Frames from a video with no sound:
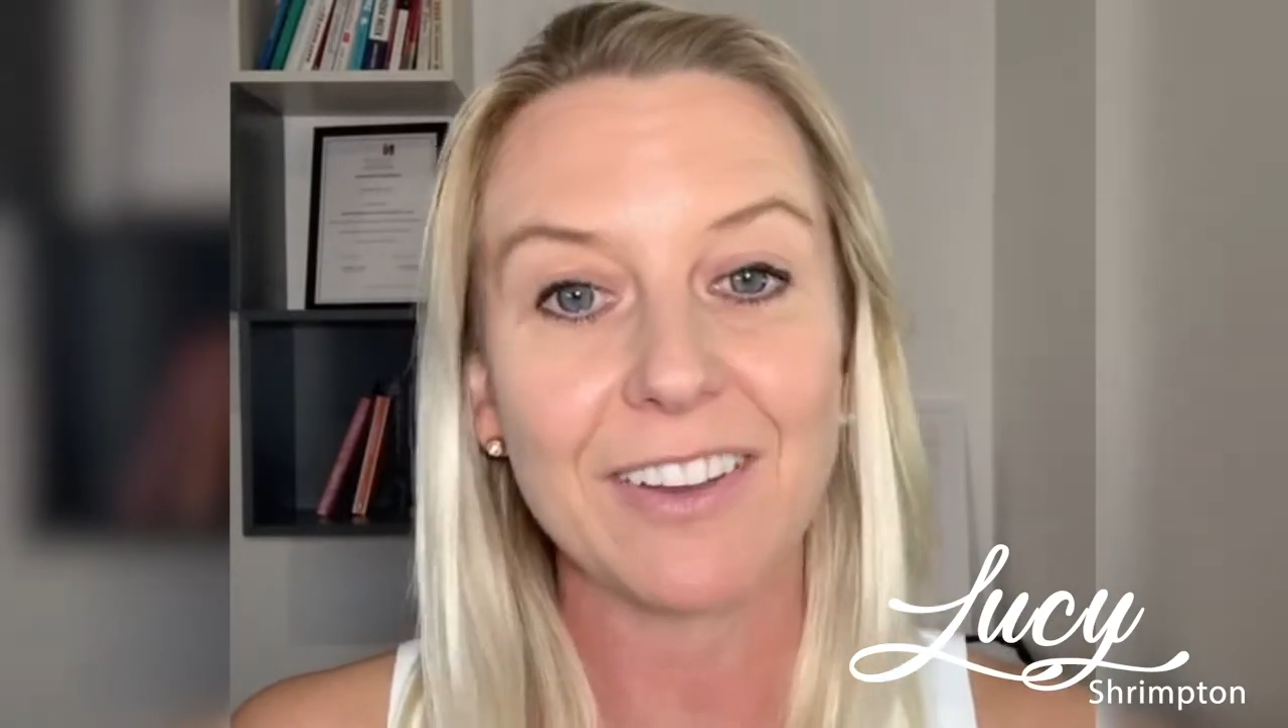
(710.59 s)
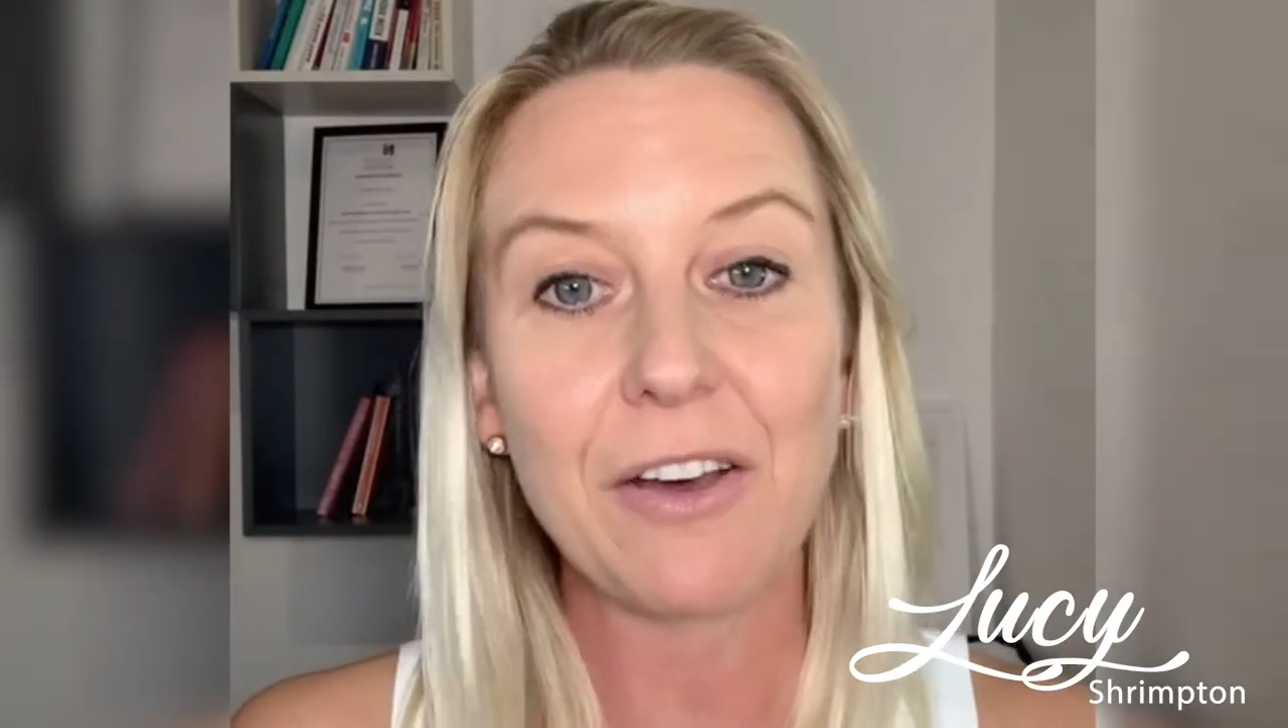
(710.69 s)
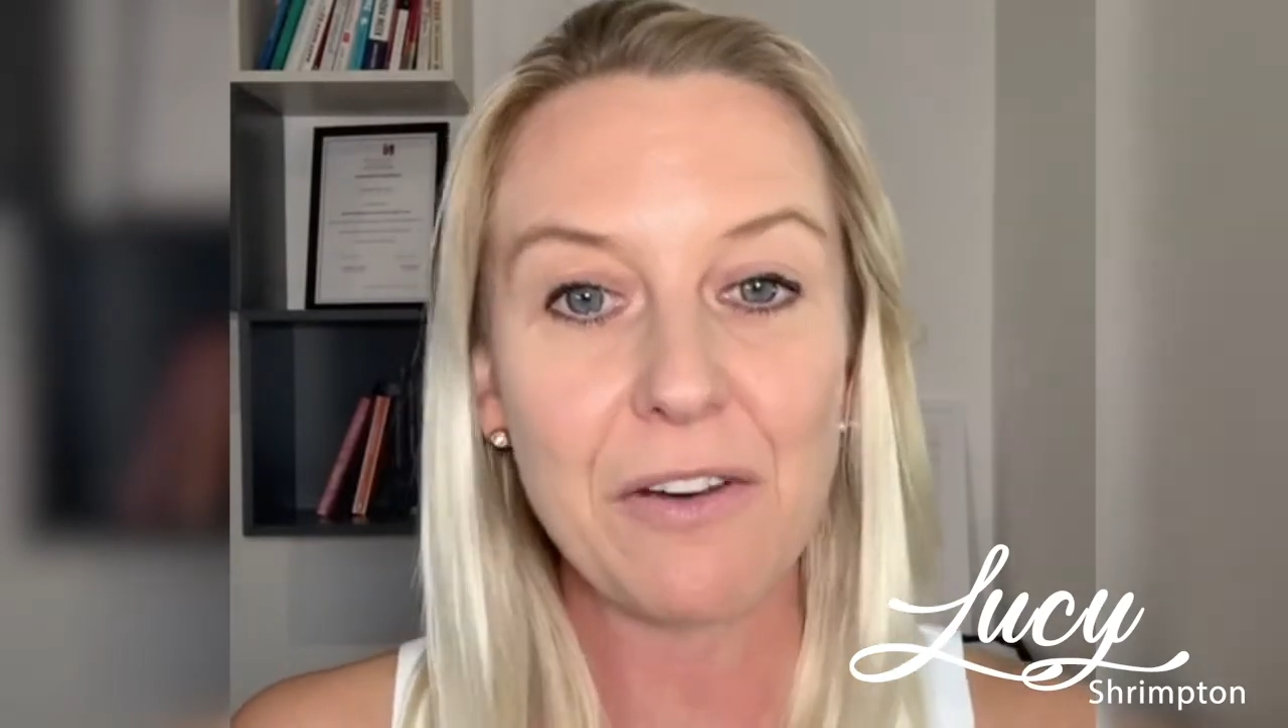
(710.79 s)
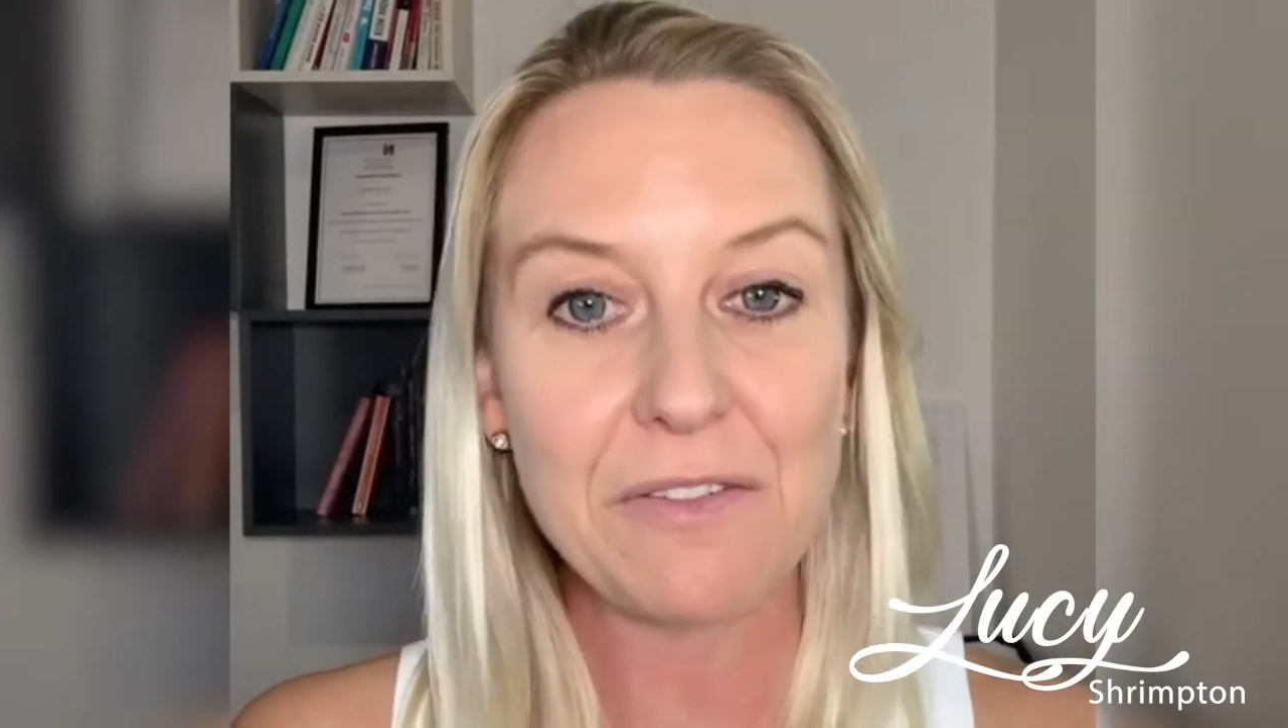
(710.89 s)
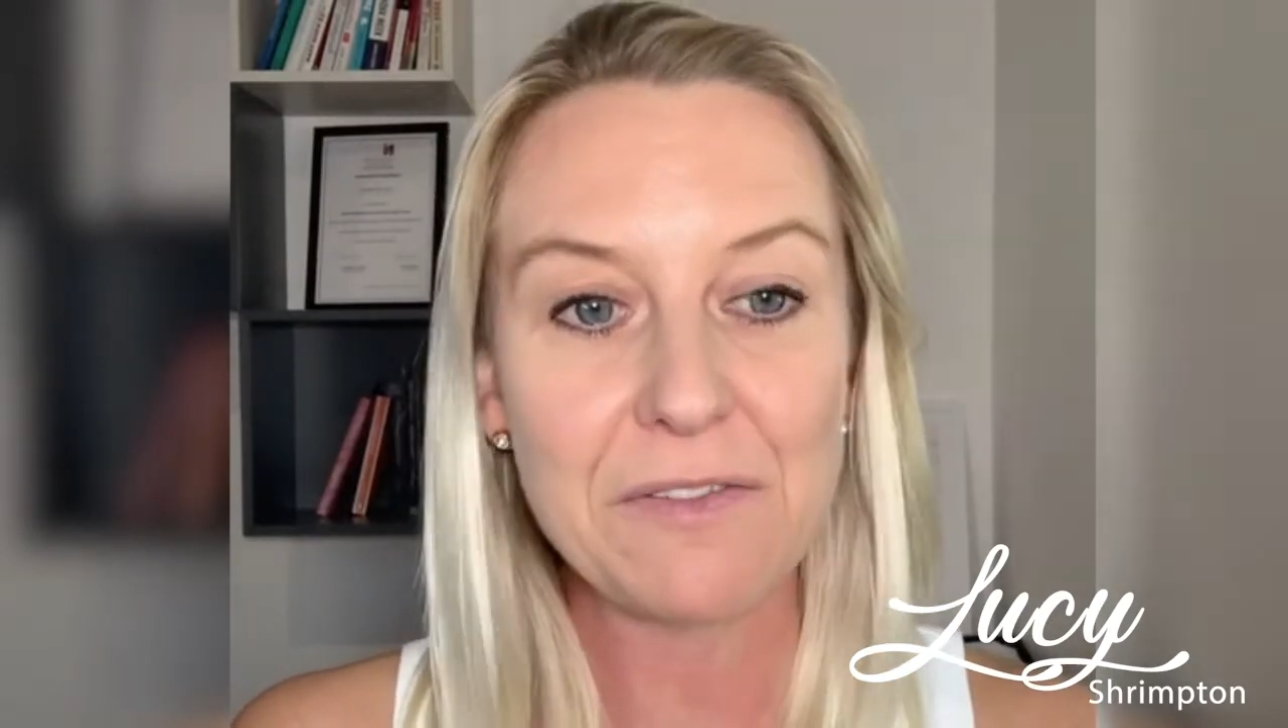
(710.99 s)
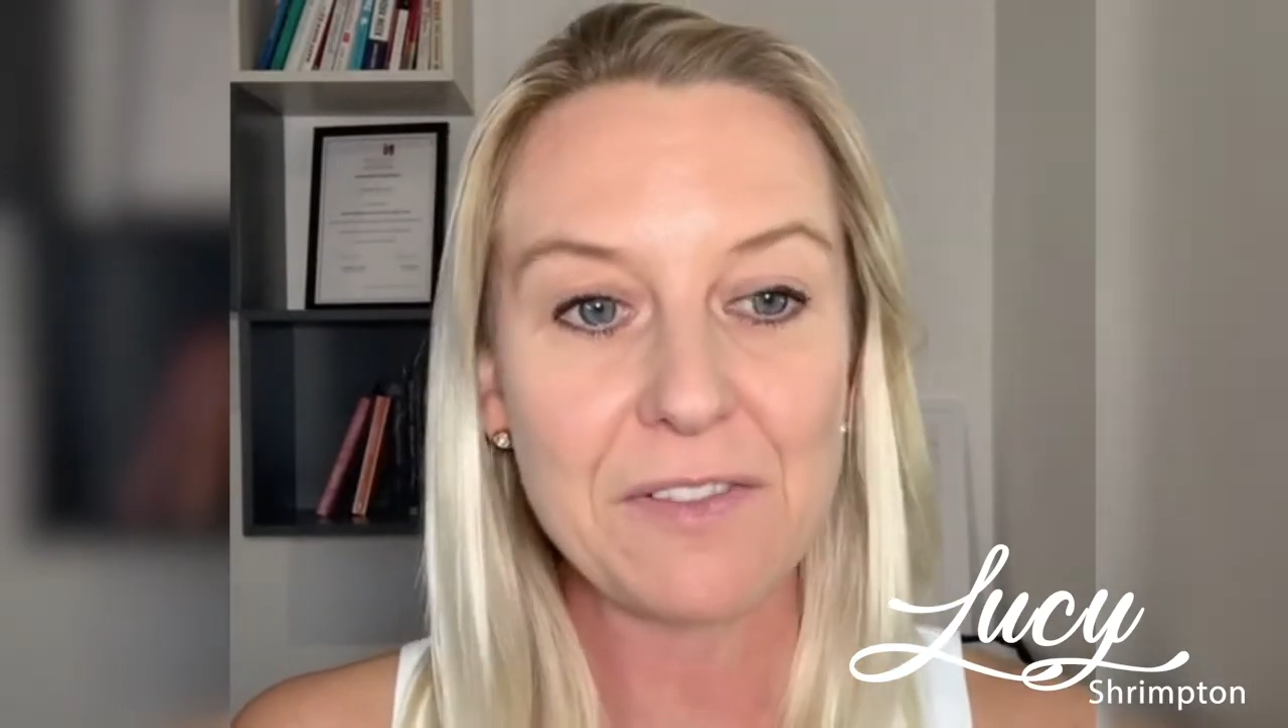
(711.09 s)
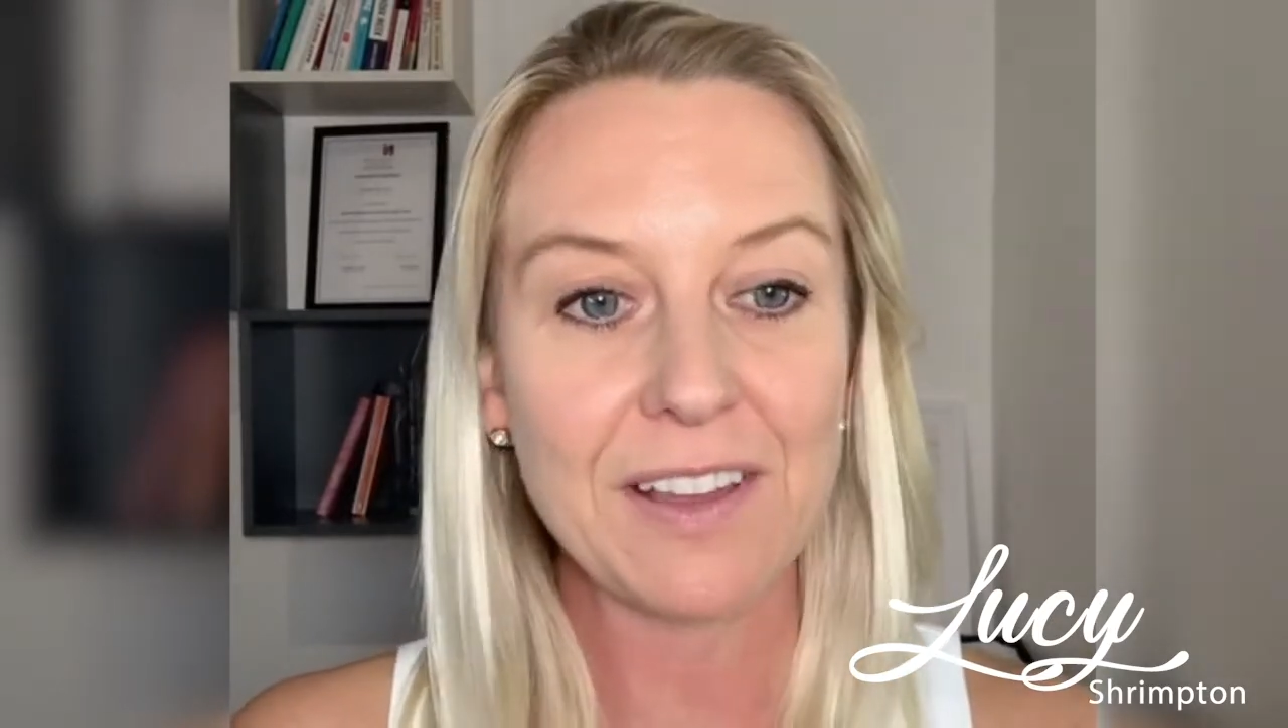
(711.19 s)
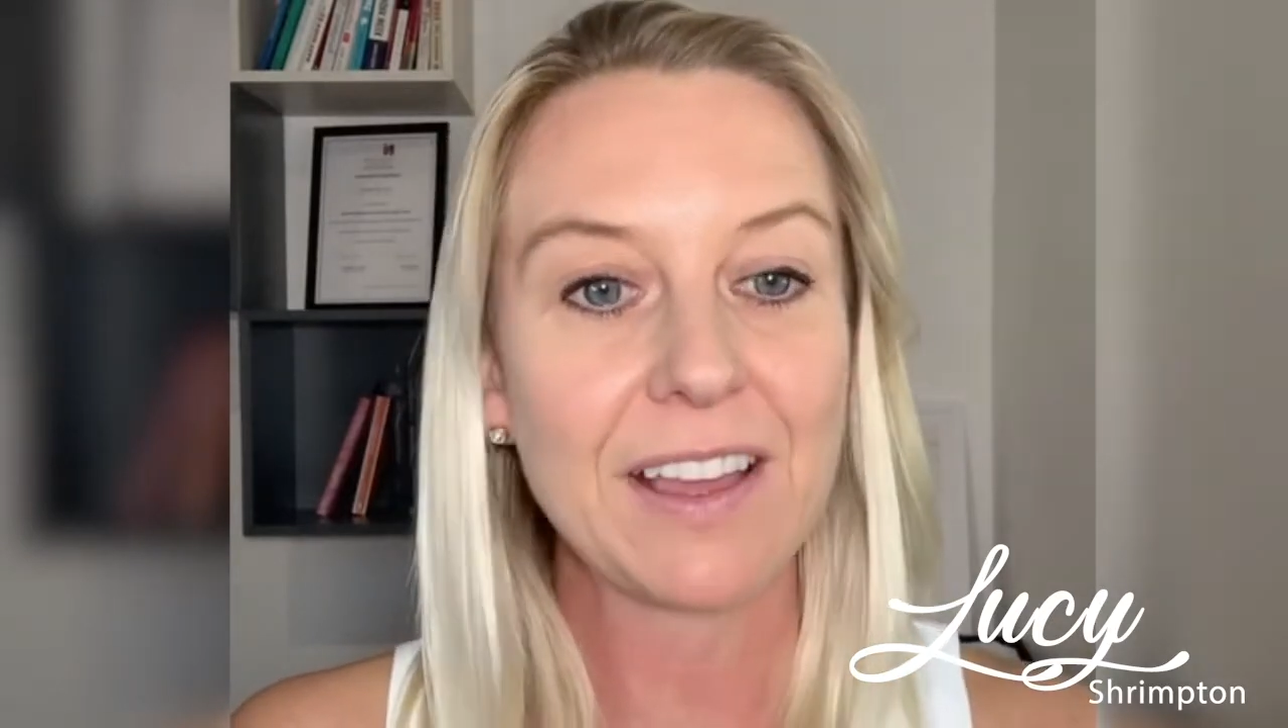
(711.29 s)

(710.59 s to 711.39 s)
of,